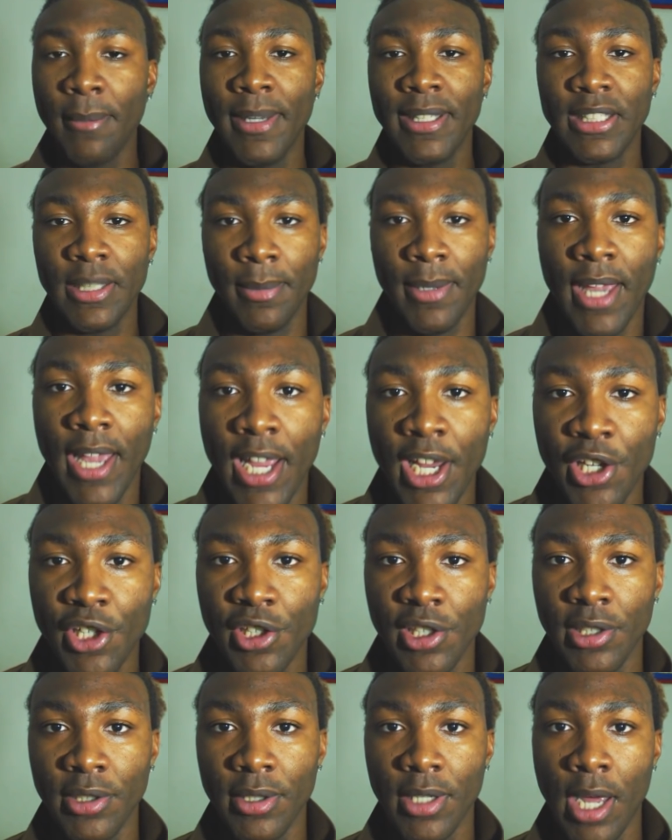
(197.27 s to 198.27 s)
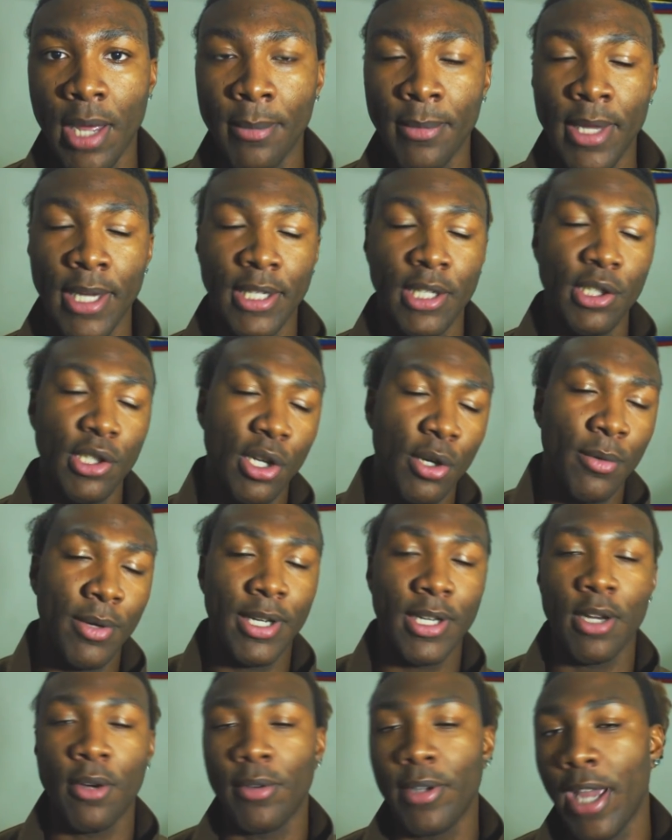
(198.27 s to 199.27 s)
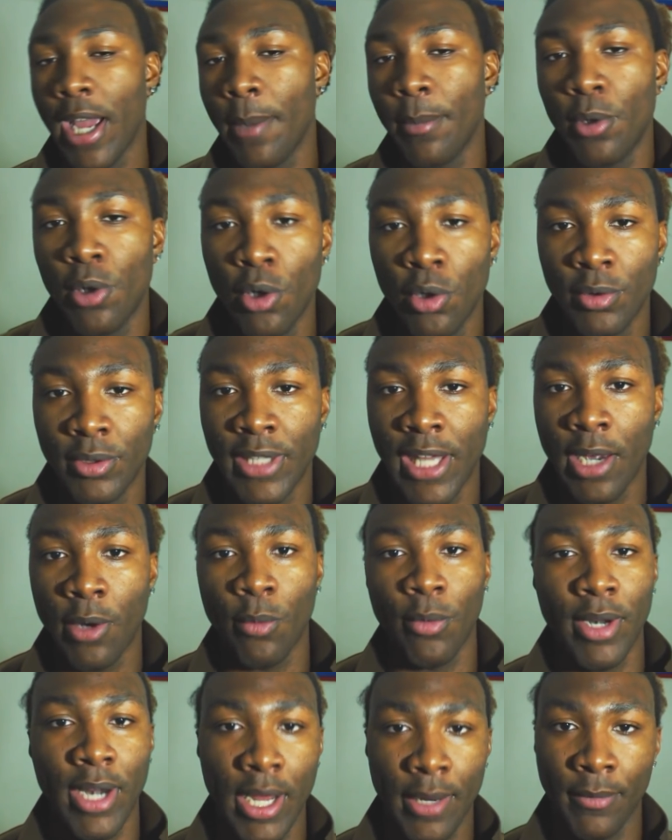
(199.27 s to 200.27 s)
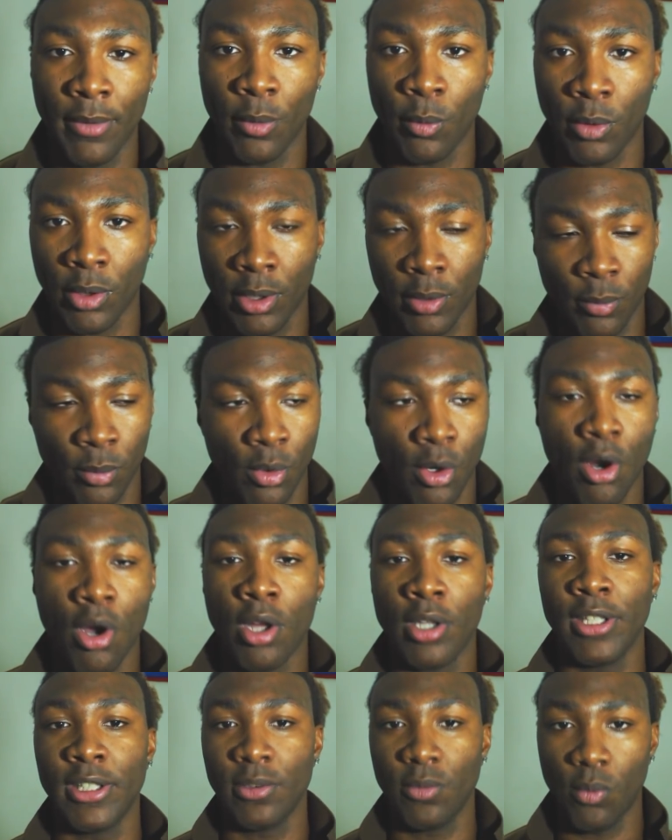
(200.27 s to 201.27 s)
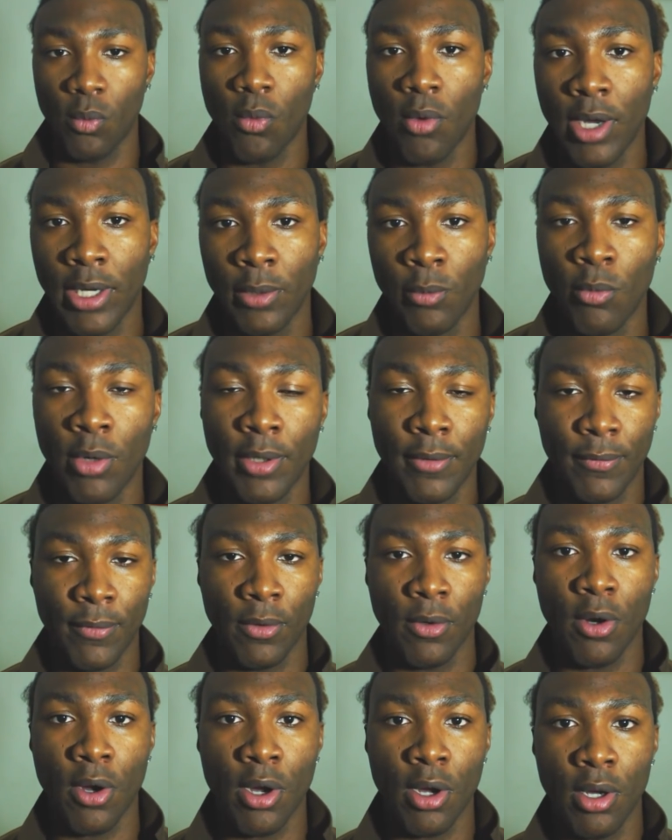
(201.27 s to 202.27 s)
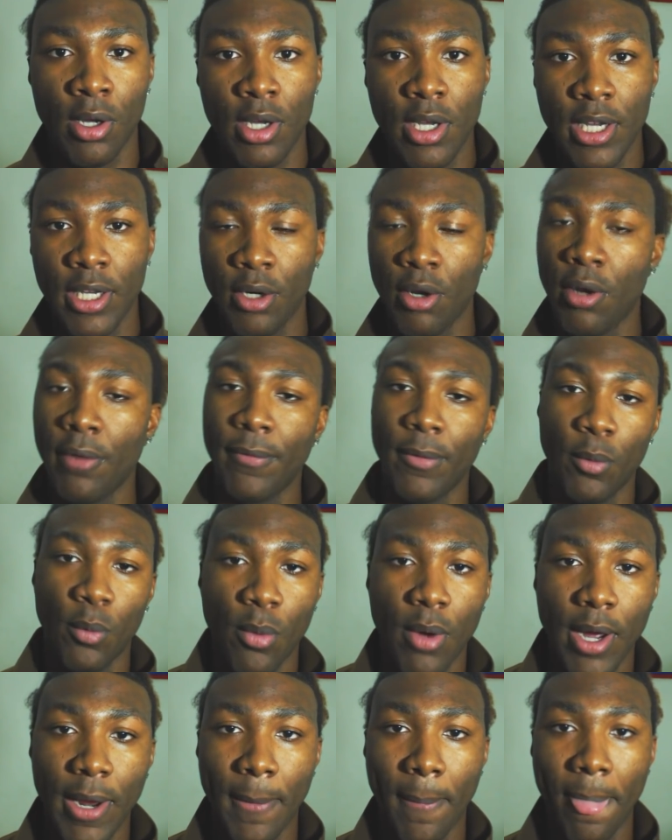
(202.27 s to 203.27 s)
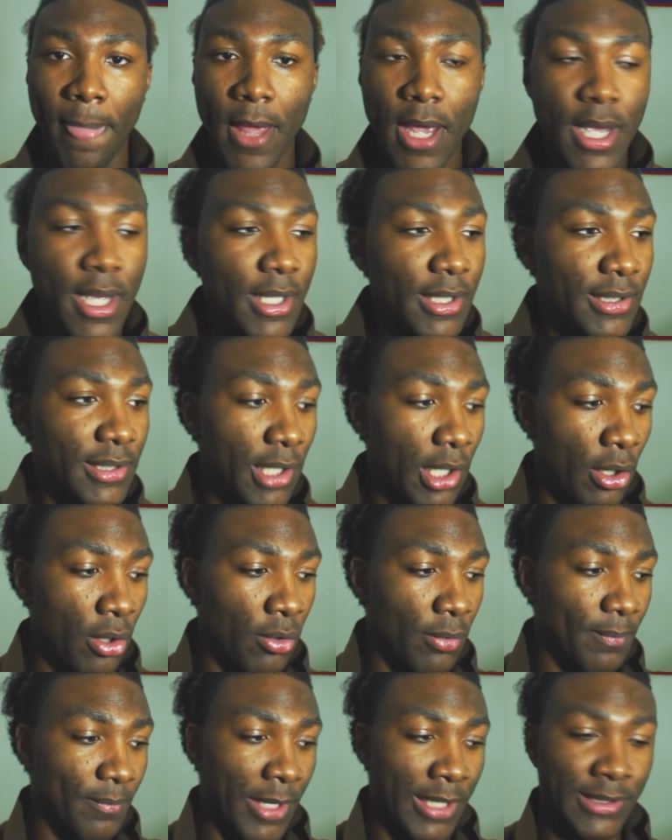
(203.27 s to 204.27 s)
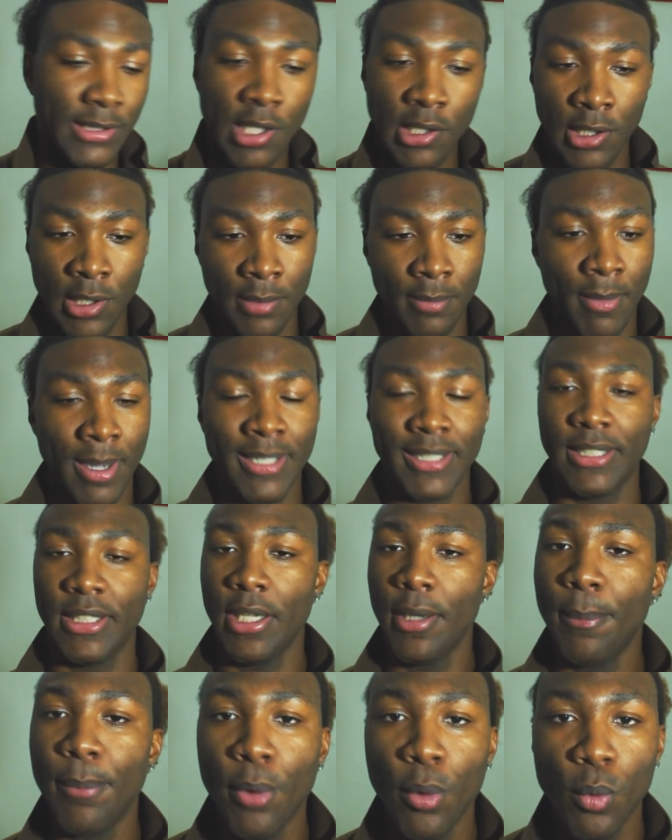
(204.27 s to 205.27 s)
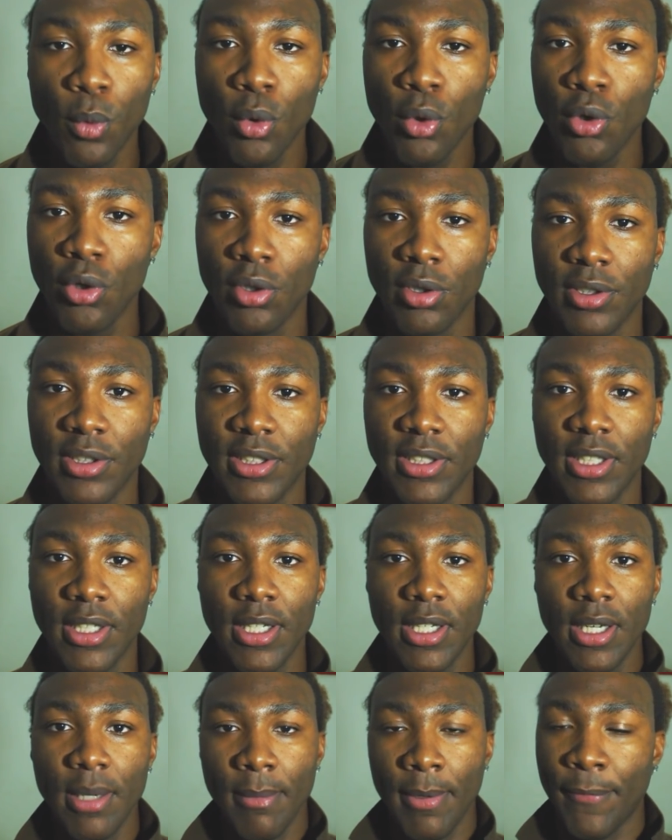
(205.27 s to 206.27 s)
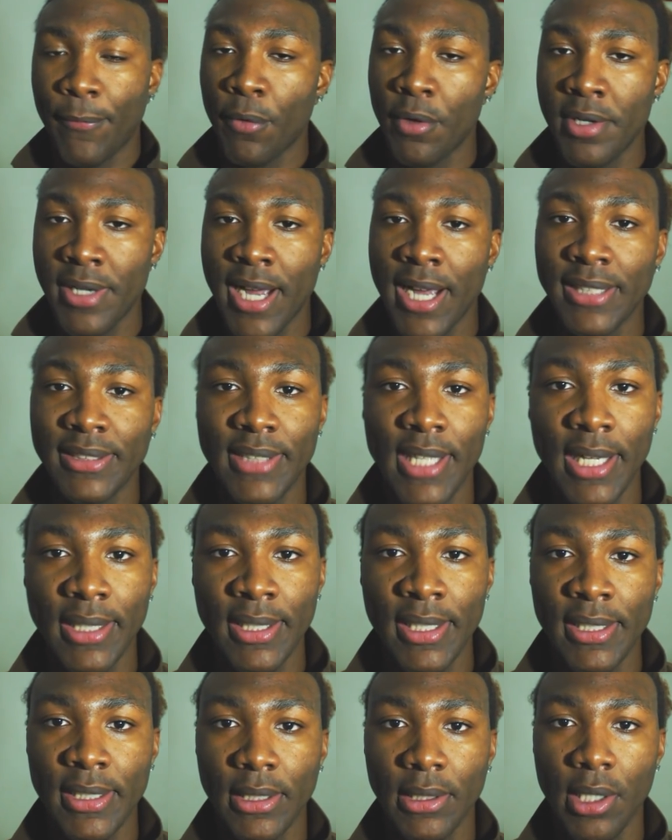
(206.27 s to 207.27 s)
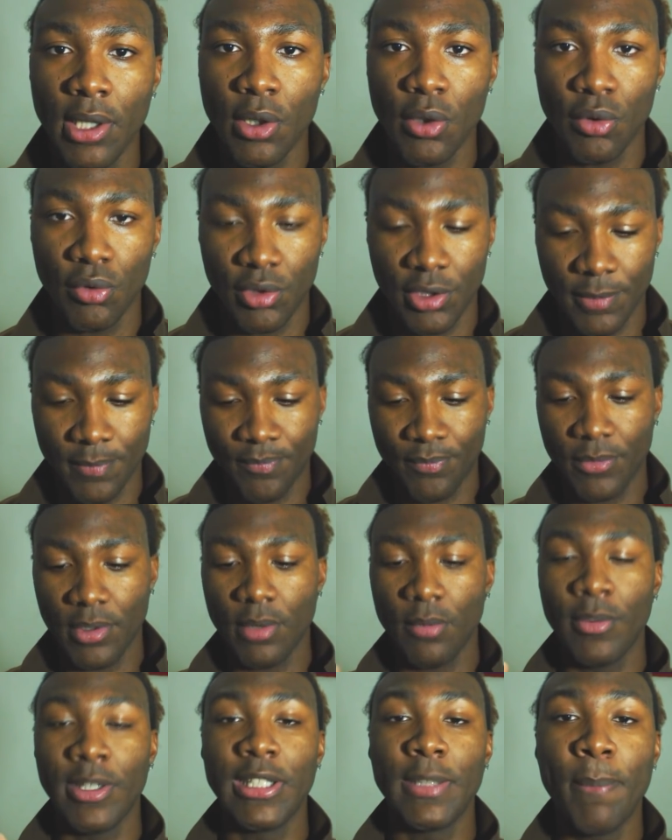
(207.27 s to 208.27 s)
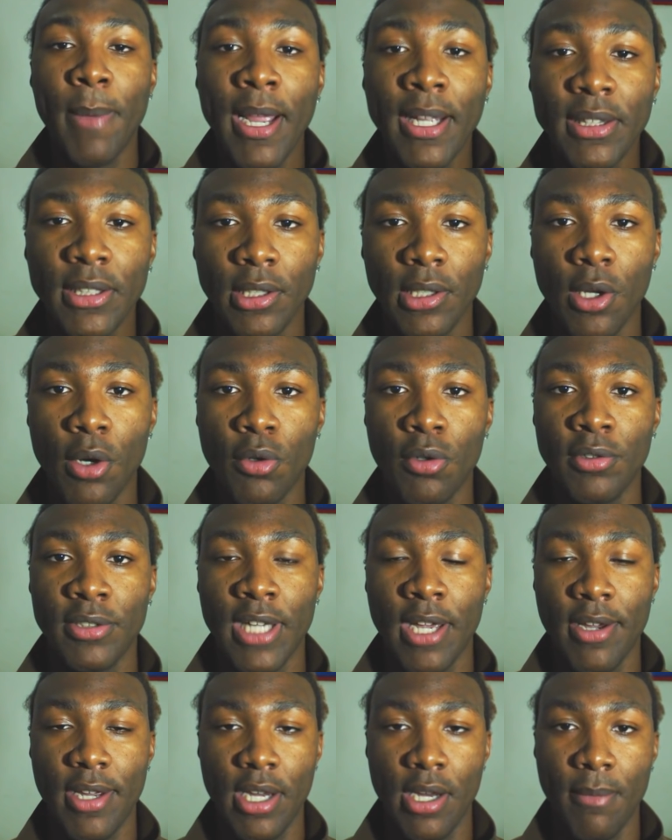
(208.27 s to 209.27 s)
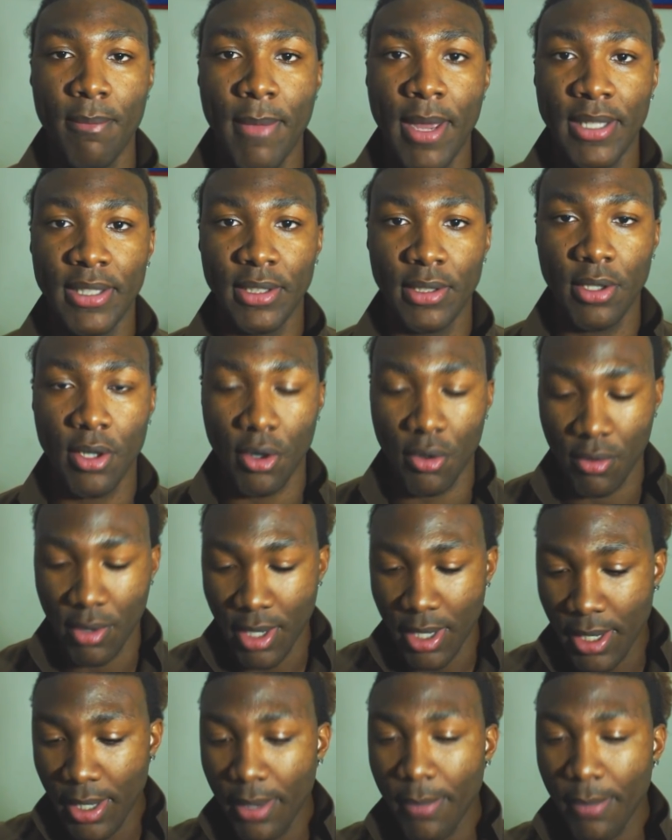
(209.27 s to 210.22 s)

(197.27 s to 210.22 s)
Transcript: me to be Haitian. I'm like, you know what? Okay, I'm cool with that. Whatever. We're all as one for all, and all for one. So I tell them my simple rules before you guys take these clothes. Respect the locals out here in Mexico.